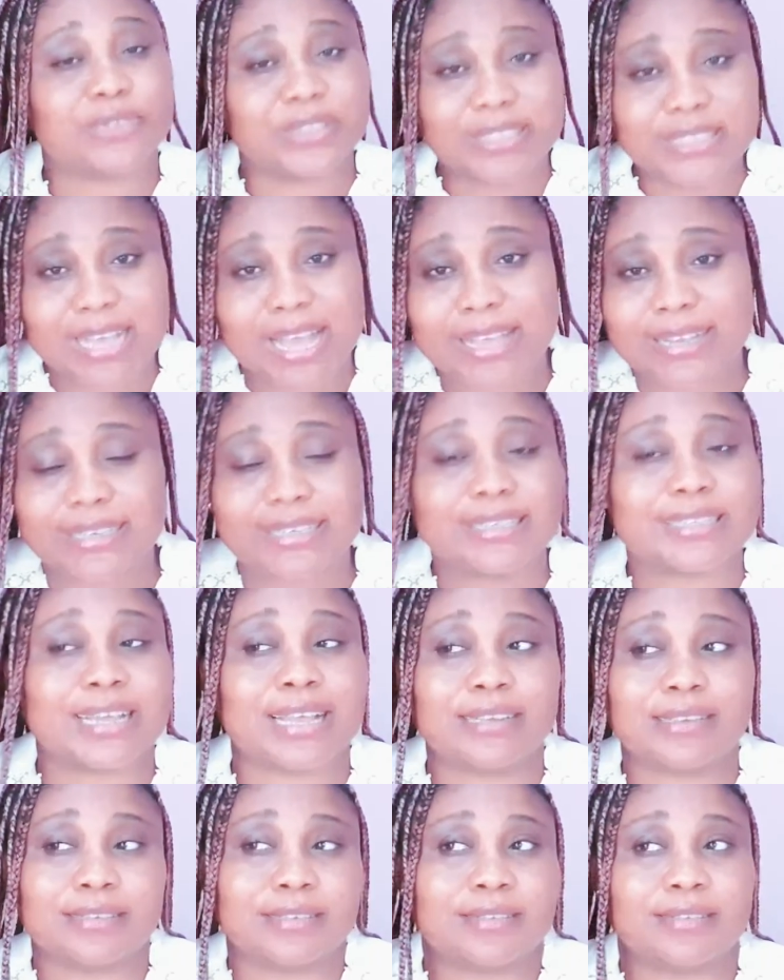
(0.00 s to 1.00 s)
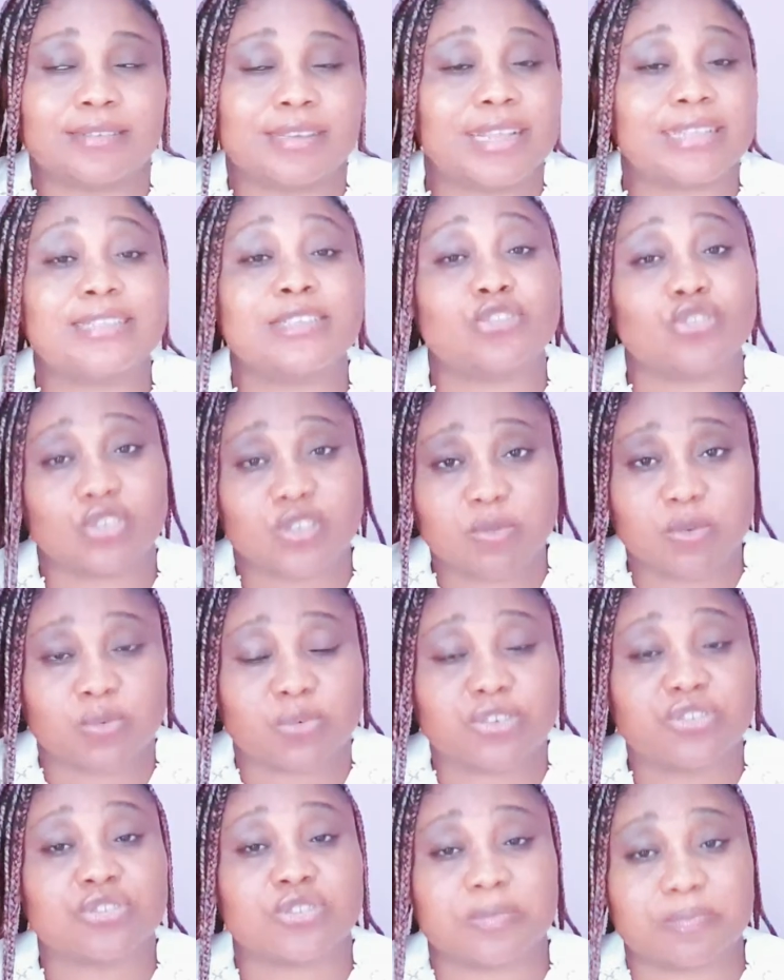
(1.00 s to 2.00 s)
filter it, and let it just be
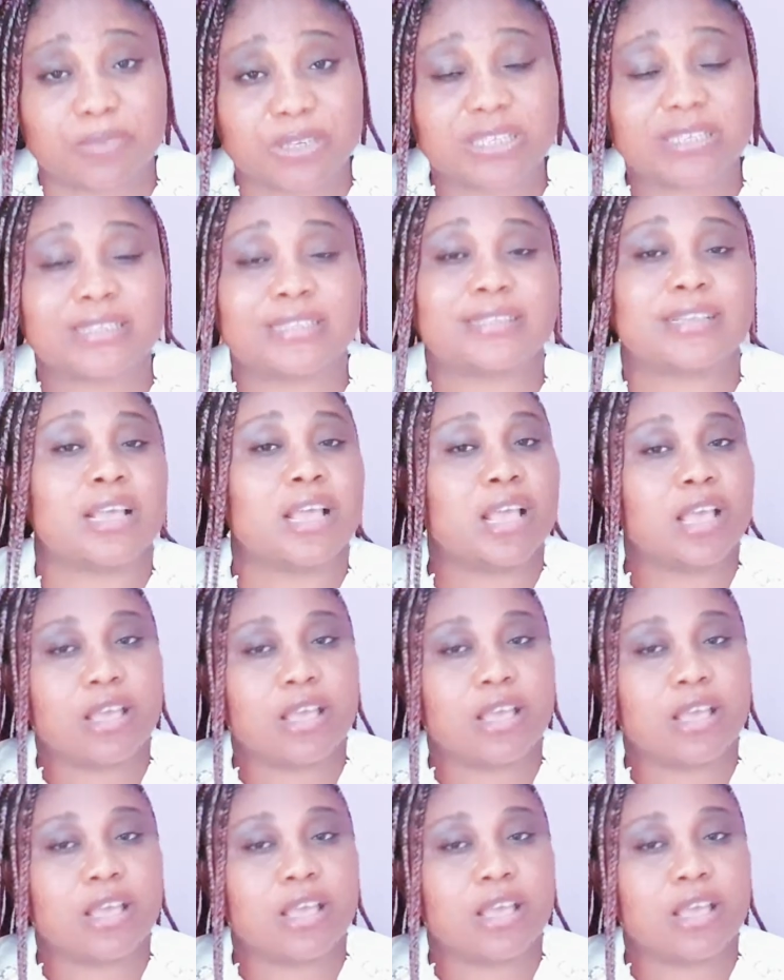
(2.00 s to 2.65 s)
watery bits.